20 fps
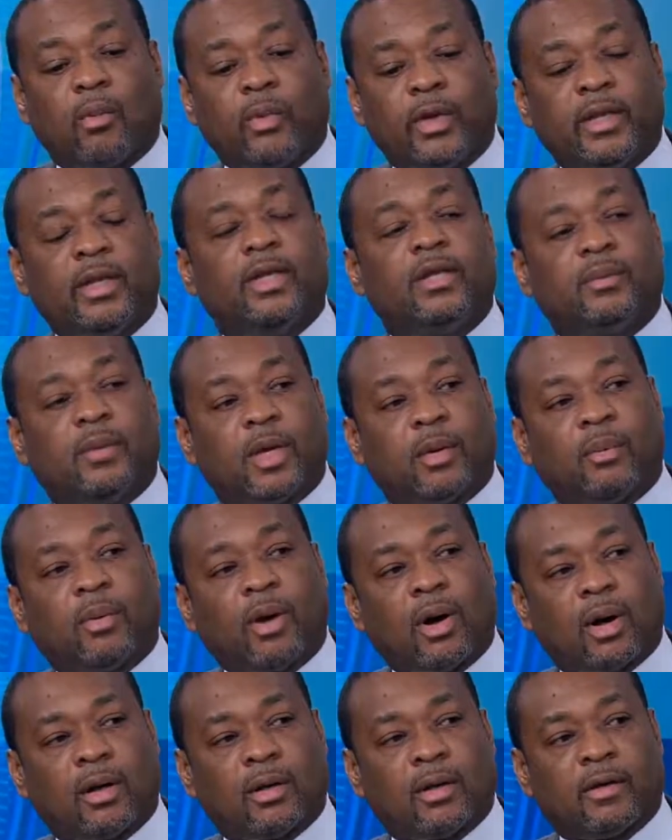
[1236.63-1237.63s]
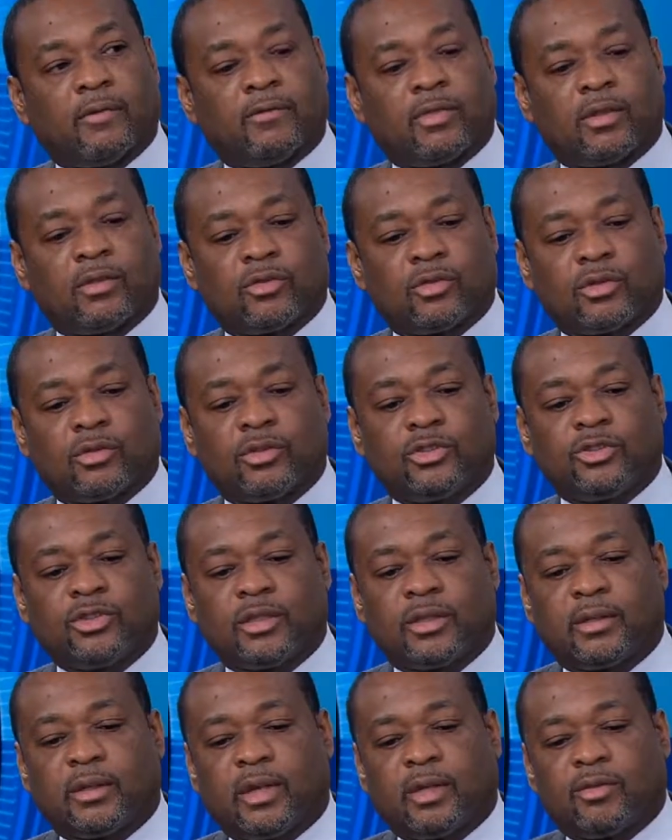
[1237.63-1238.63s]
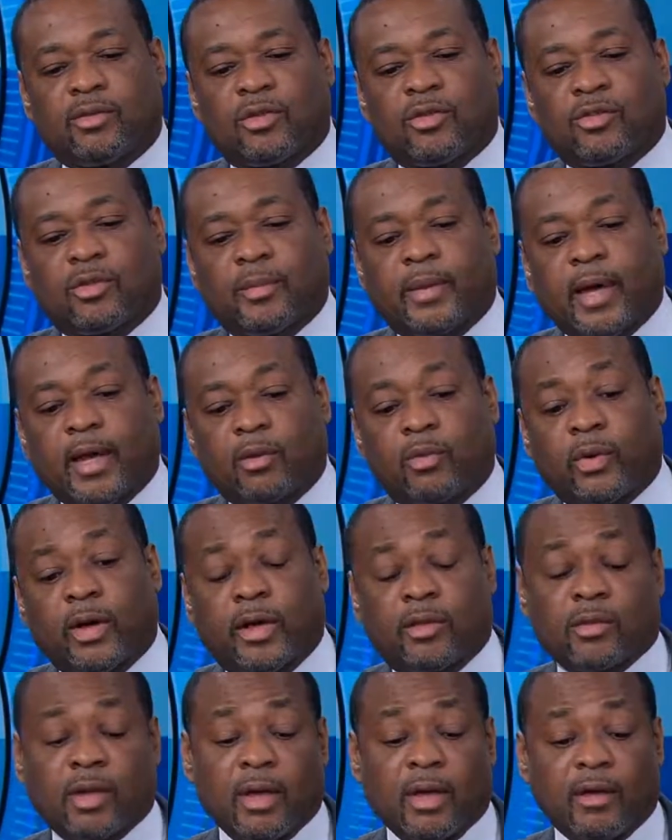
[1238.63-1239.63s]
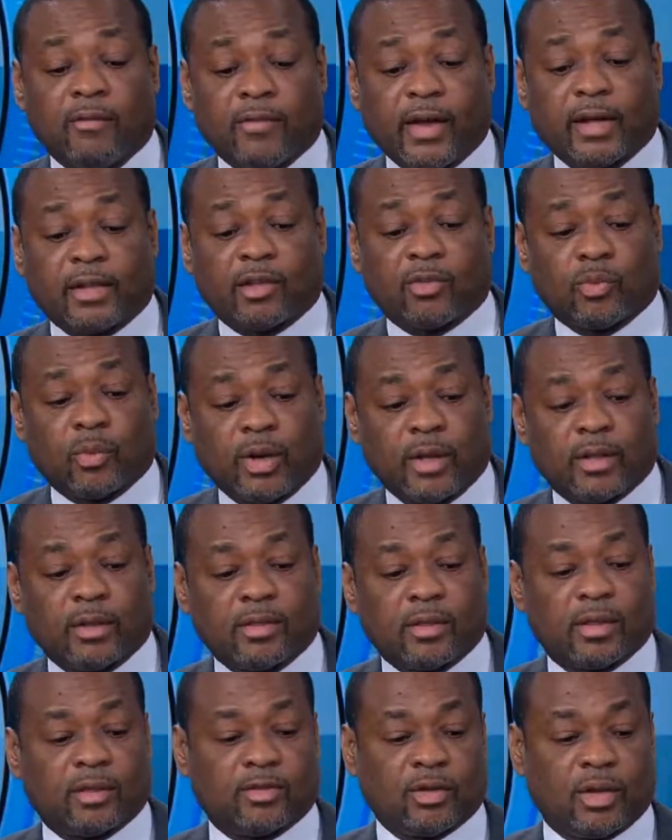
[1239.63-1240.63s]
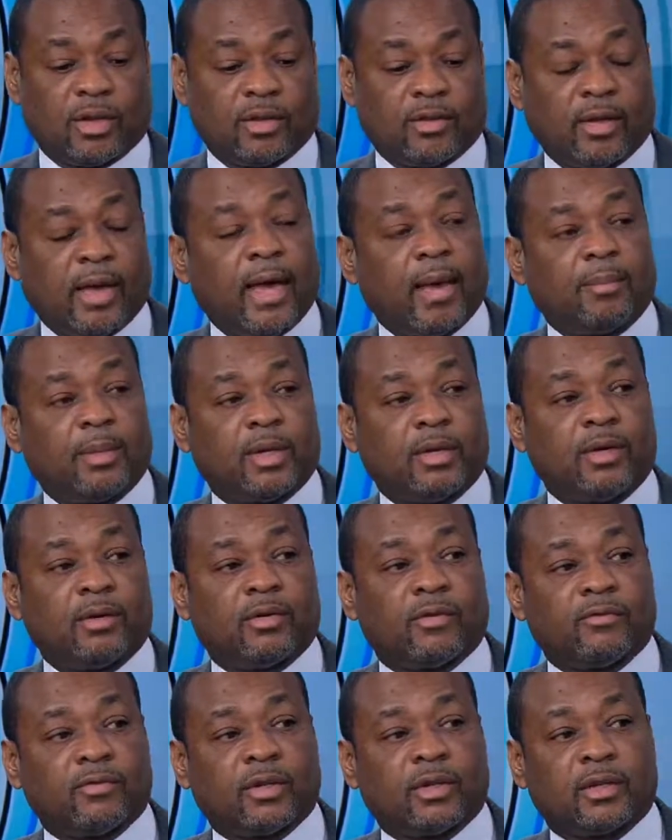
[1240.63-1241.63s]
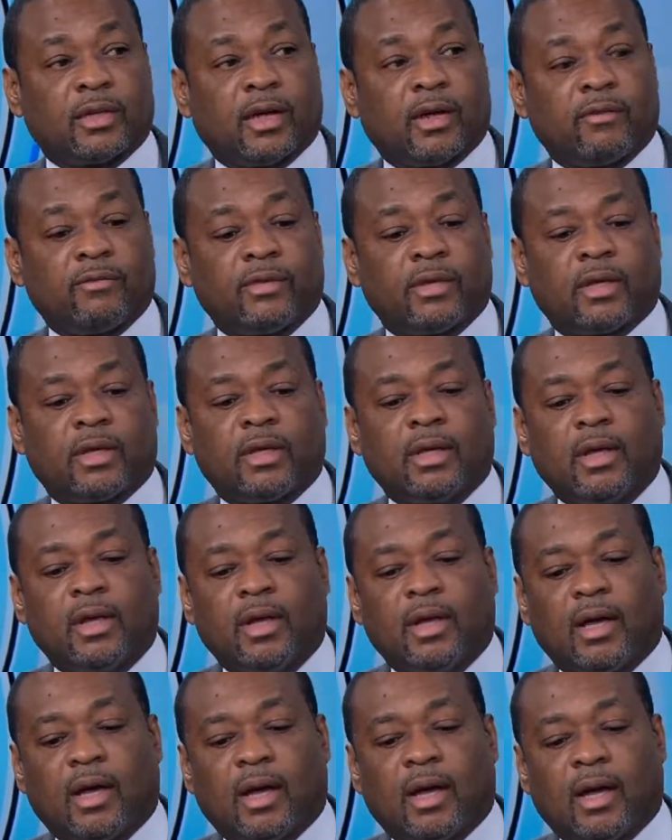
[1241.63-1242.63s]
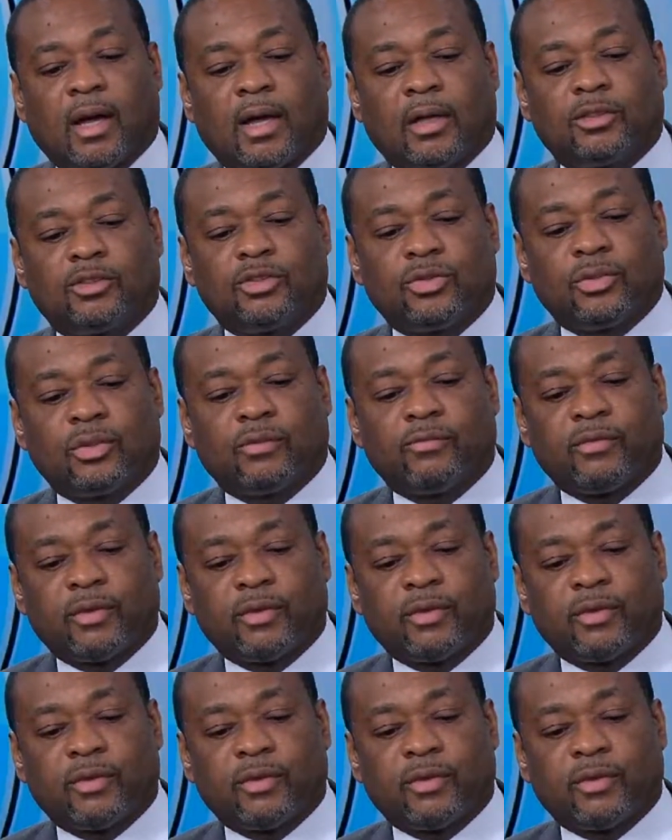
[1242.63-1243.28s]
we need to be a part of the solution in systematic ways. In fact, that's one of the things that has happened here in Philadelphia to